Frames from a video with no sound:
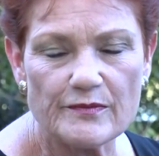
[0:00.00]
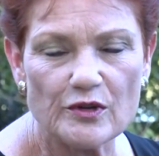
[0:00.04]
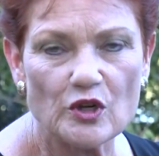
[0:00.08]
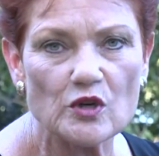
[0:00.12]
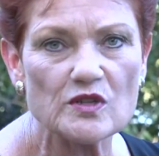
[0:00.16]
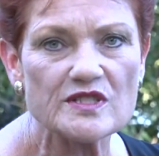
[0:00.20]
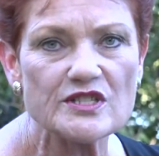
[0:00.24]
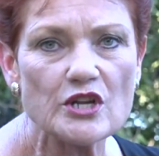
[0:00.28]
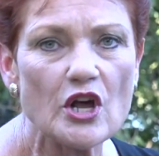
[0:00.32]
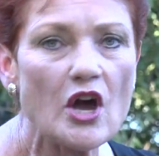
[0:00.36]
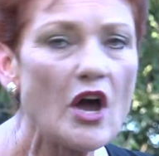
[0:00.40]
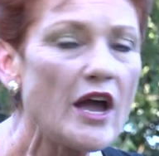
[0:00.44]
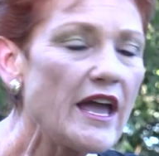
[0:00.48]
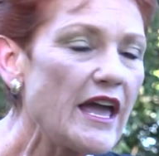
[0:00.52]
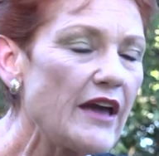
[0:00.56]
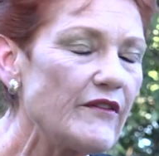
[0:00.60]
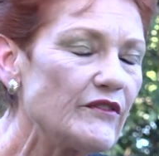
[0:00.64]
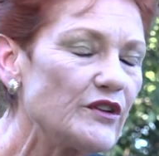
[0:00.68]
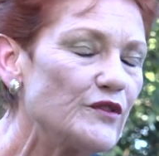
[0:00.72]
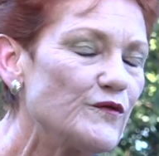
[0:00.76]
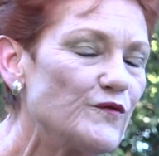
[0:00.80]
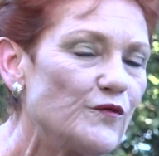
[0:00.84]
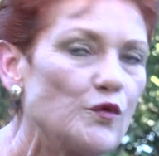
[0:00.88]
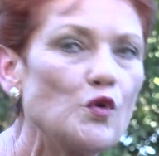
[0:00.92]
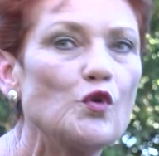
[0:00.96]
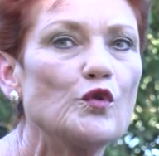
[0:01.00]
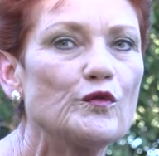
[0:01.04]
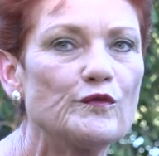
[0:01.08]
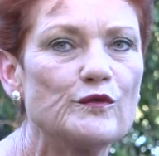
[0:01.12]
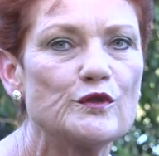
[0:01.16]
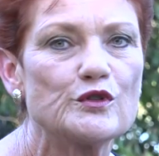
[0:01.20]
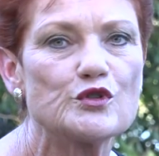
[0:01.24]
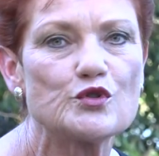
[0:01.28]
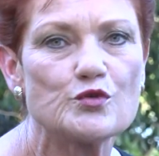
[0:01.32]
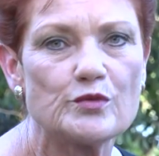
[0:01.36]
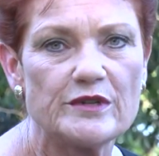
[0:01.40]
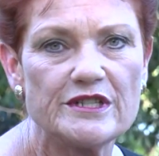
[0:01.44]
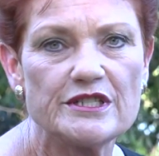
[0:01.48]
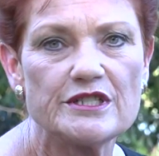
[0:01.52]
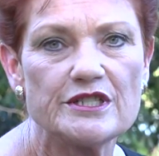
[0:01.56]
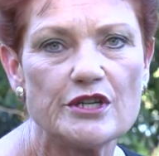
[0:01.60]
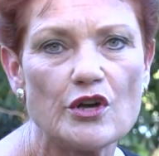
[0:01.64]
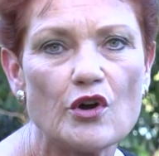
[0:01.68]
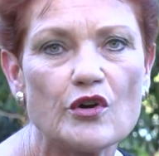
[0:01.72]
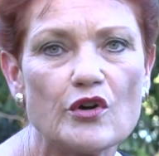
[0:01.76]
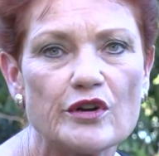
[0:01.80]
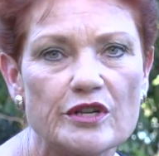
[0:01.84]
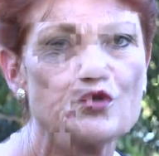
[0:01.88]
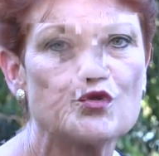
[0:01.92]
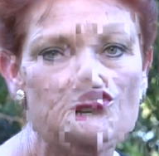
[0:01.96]
because I haven't fought for 20
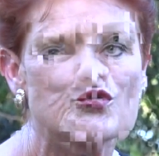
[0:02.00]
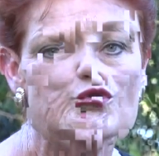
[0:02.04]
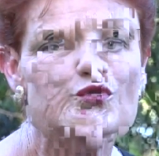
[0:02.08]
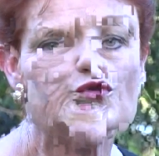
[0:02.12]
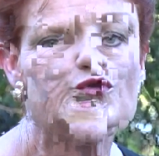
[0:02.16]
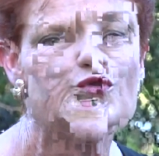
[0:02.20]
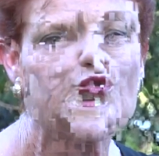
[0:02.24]
odd years